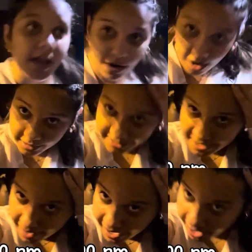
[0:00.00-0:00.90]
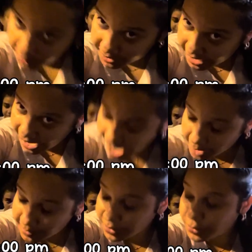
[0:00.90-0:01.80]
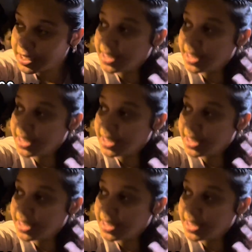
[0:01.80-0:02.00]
Carly did my hair, which I absolutely